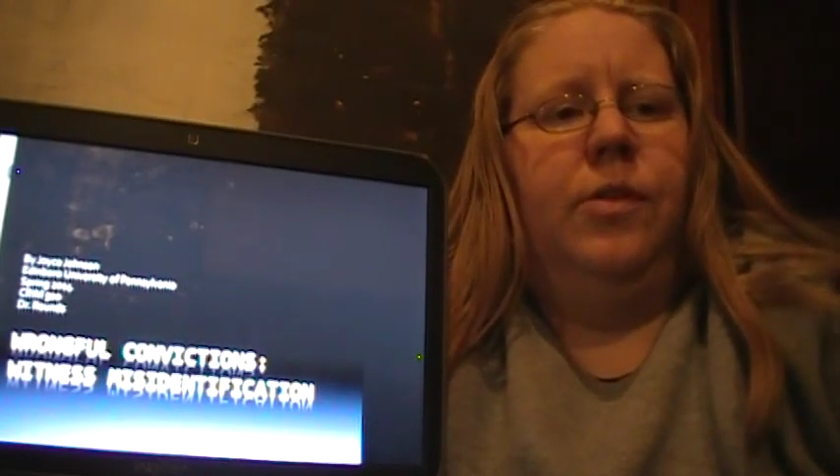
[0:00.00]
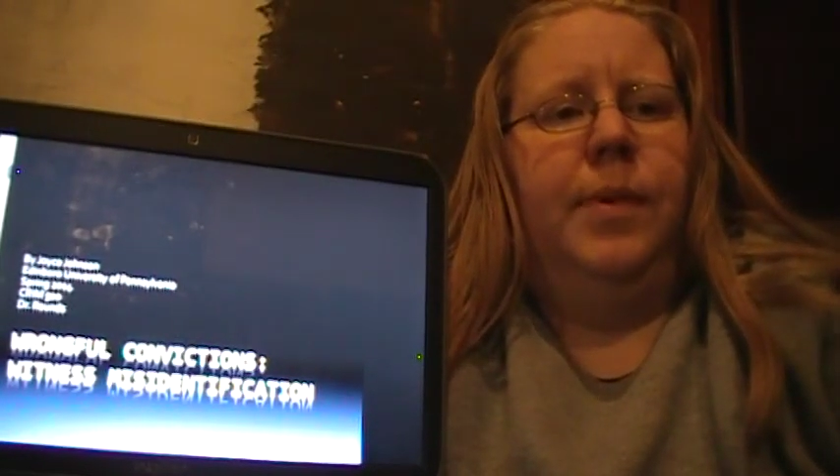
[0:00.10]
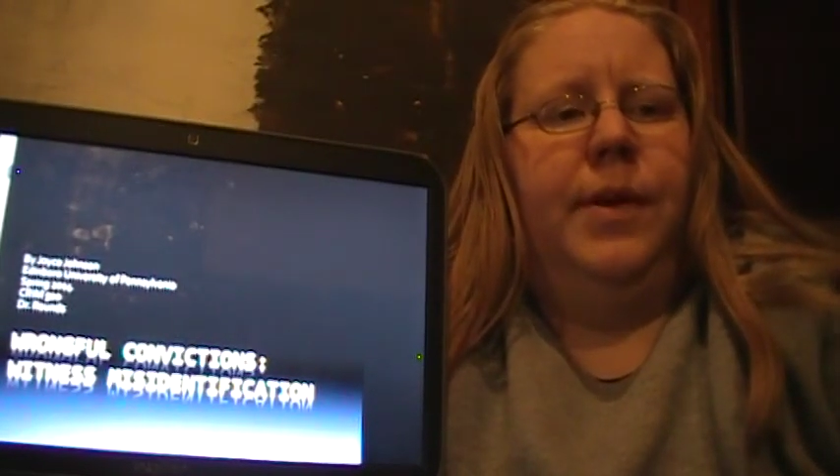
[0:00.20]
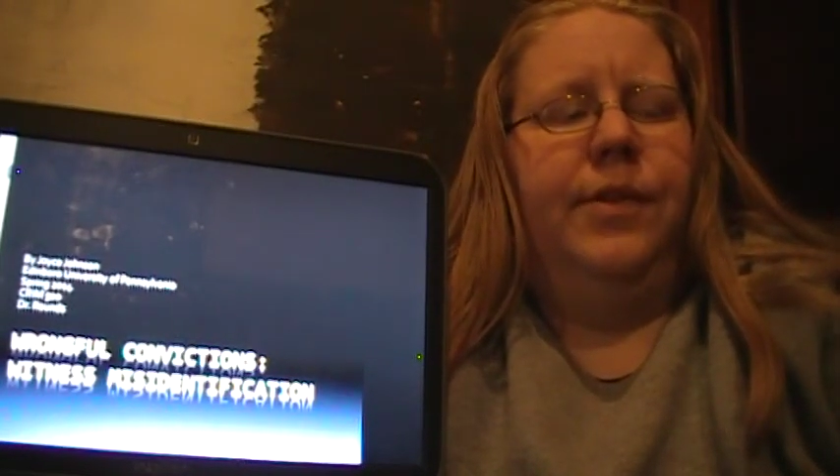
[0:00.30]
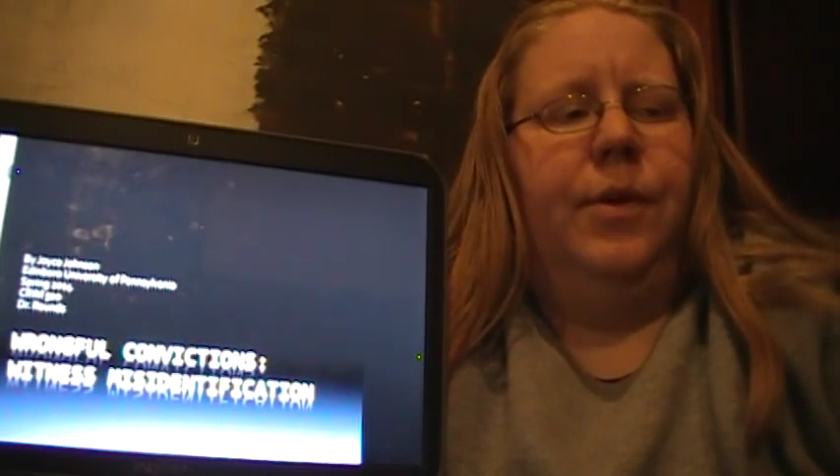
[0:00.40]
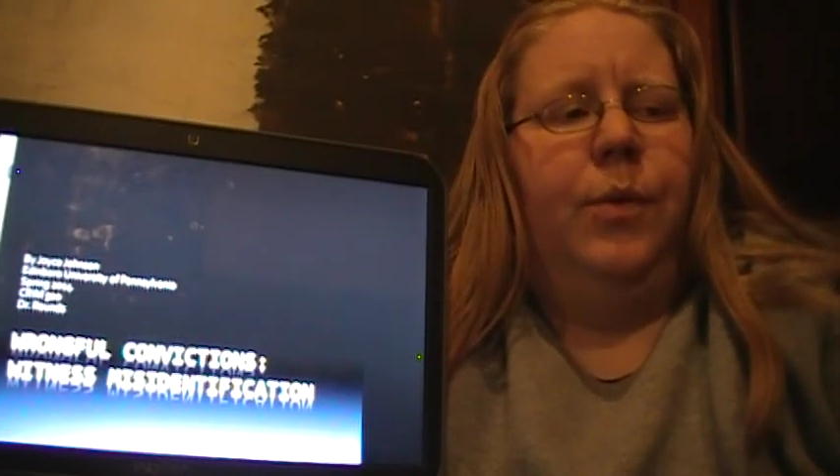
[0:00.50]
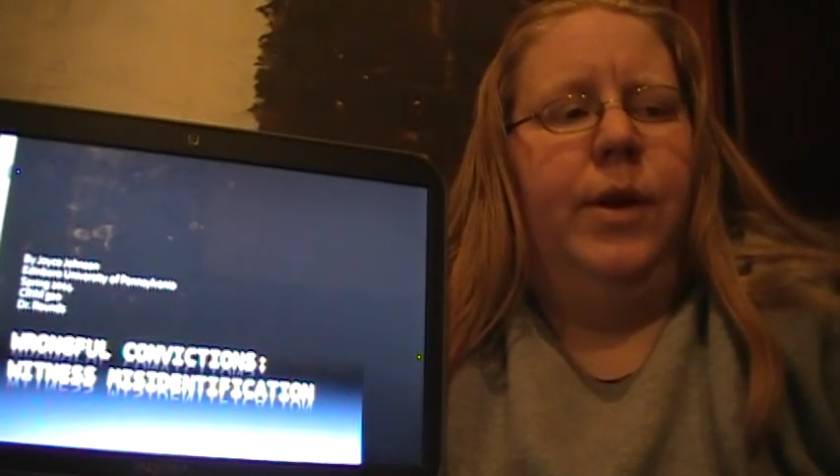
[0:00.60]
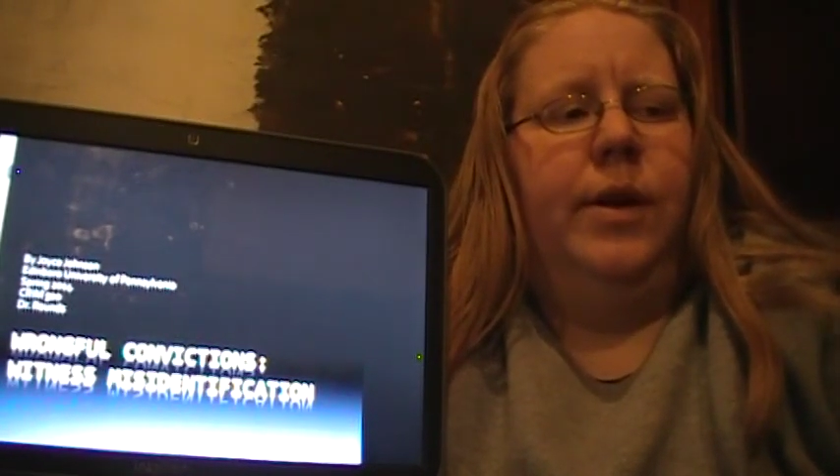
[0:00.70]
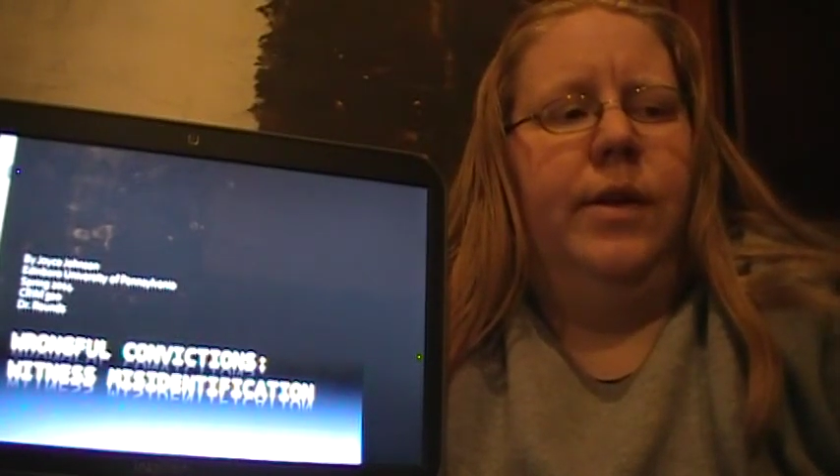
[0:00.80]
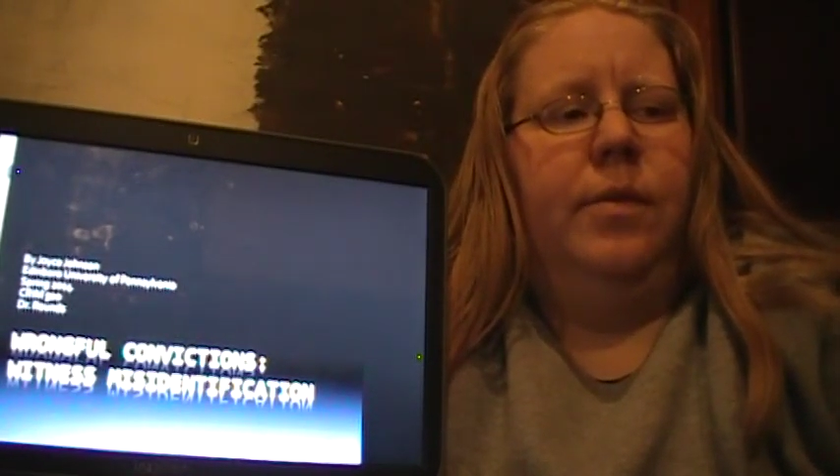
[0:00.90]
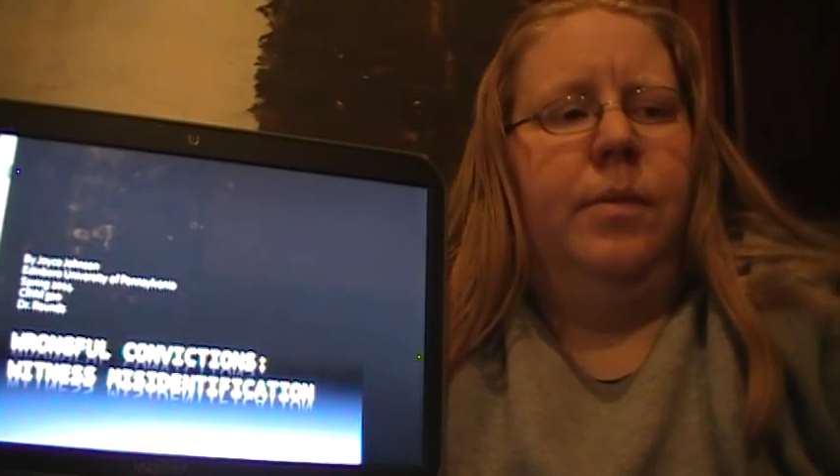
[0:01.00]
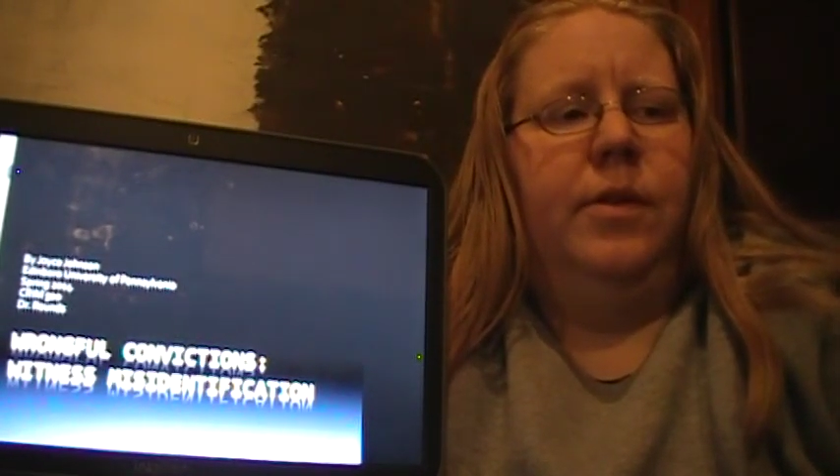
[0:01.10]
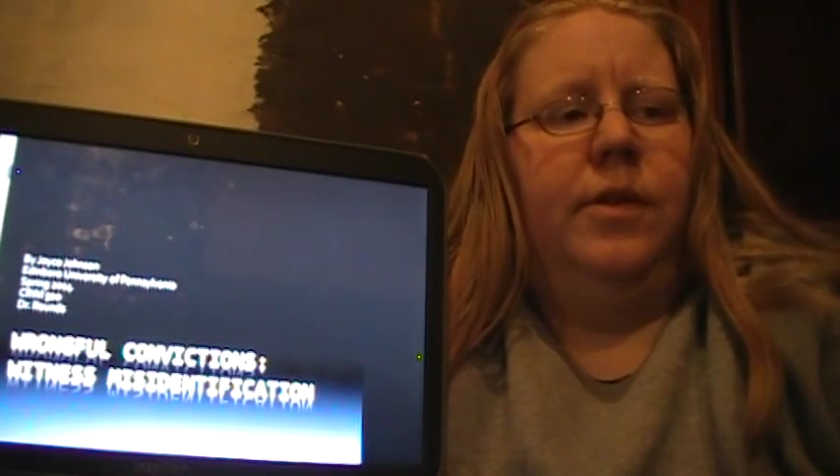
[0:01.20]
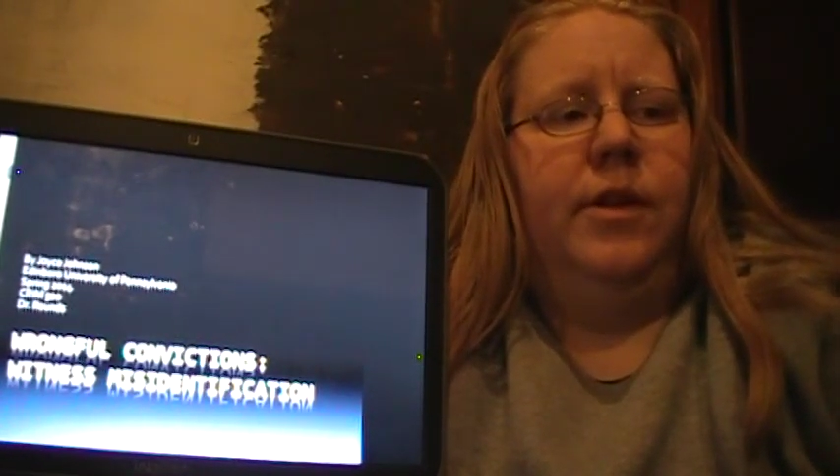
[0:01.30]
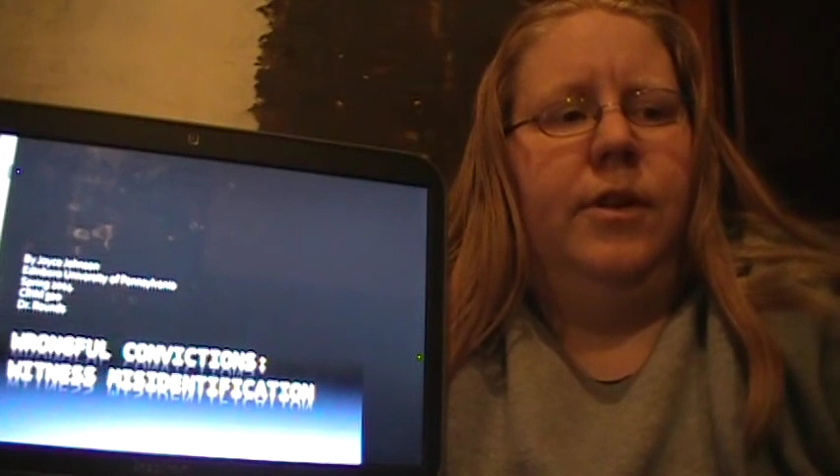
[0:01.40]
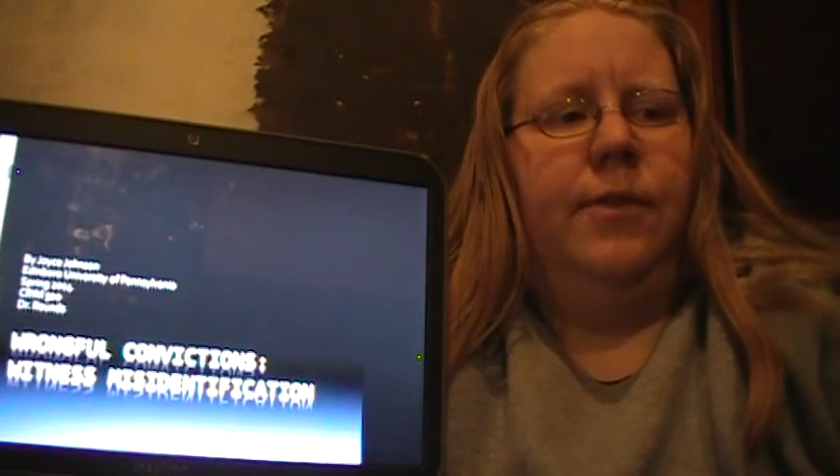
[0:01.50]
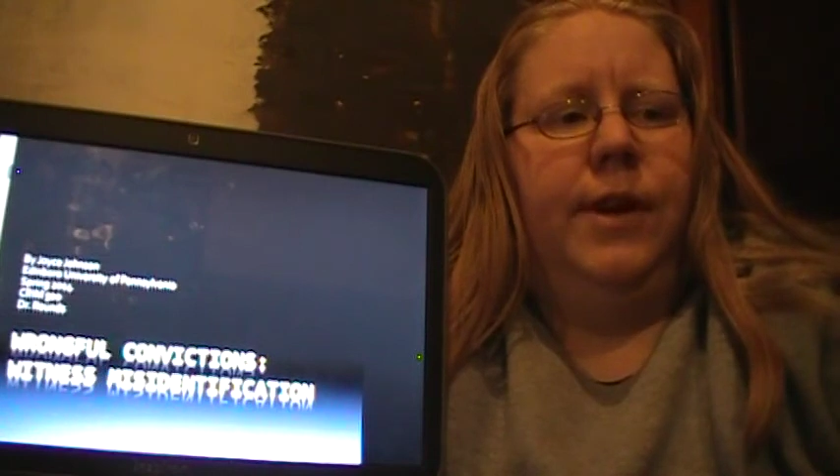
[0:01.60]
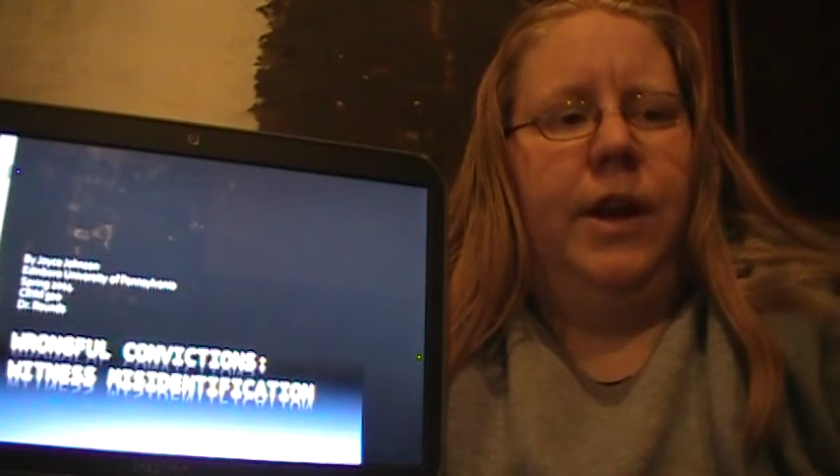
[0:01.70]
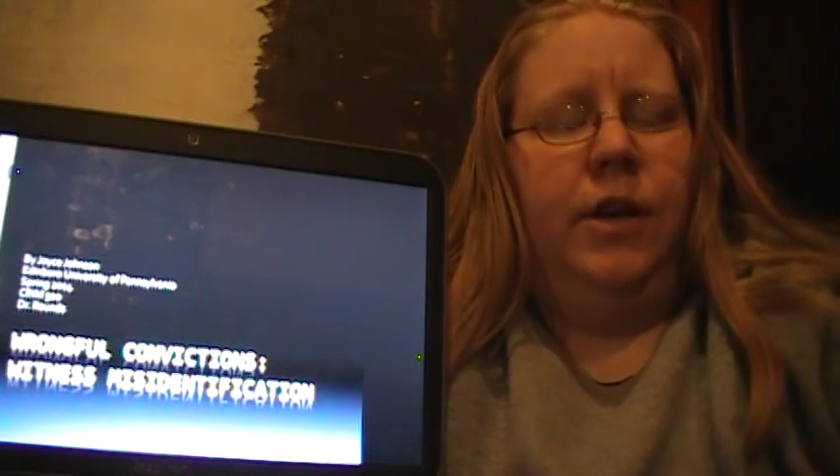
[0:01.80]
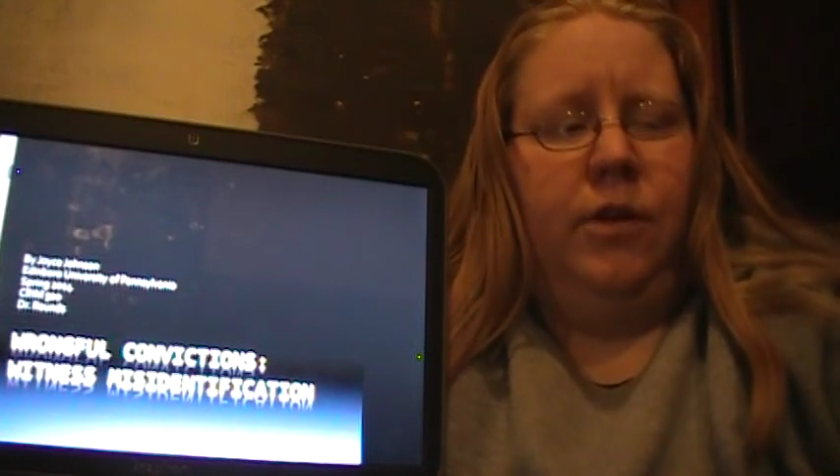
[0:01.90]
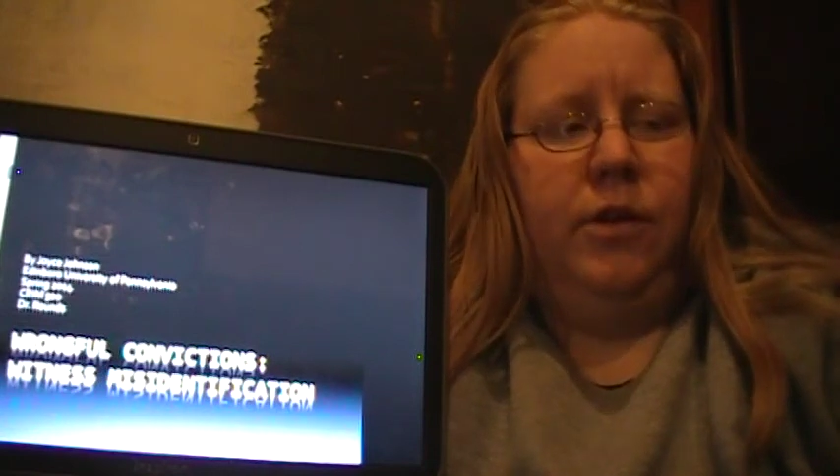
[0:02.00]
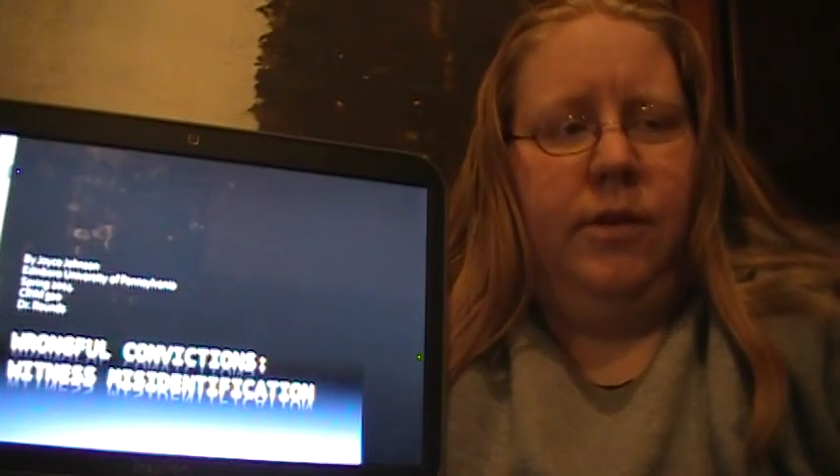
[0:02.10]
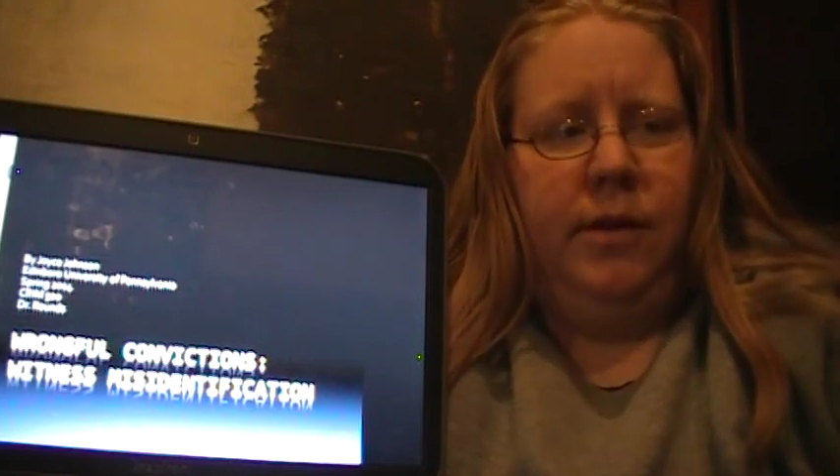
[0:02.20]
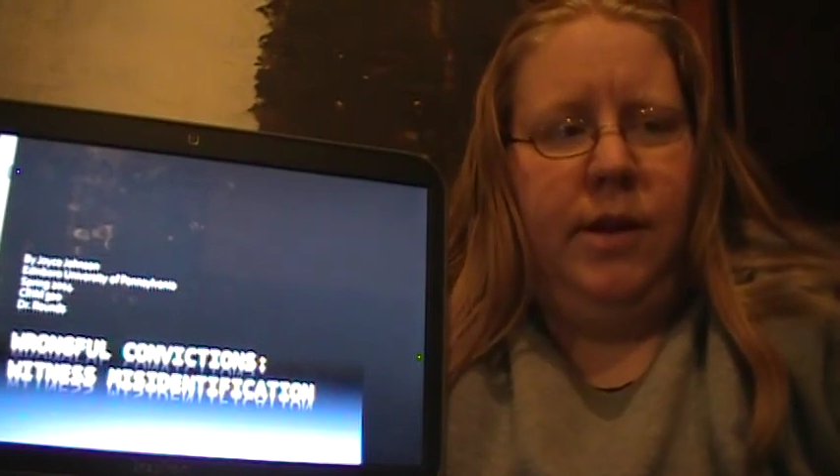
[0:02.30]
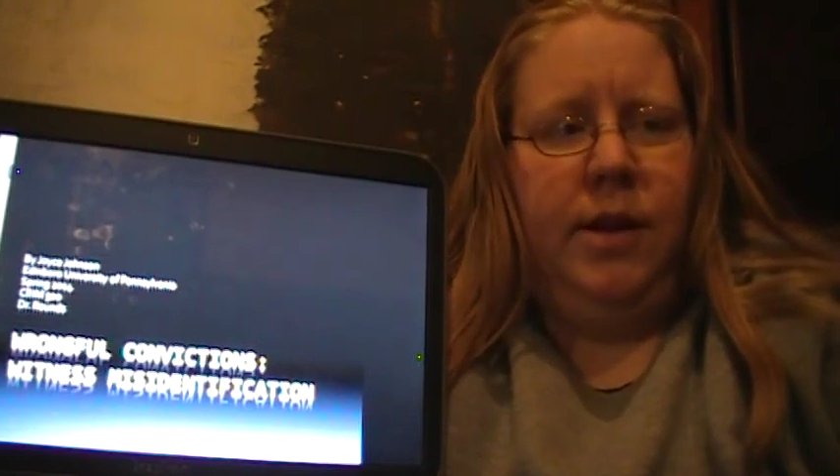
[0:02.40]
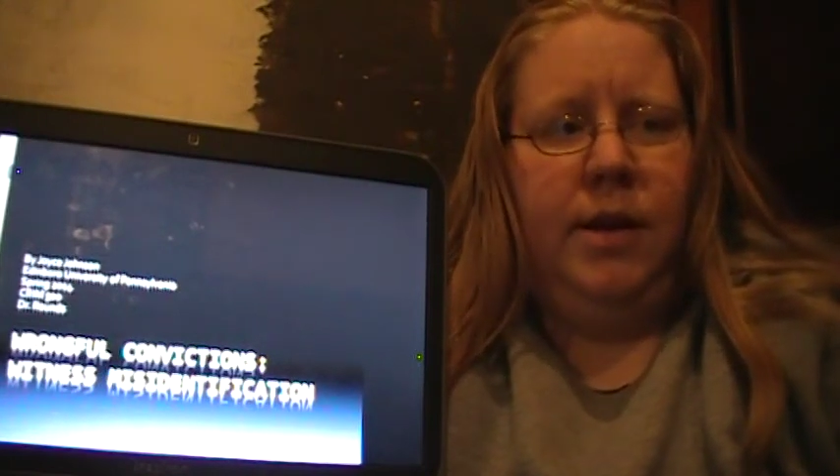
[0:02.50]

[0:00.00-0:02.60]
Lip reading: based on witness misidentifications.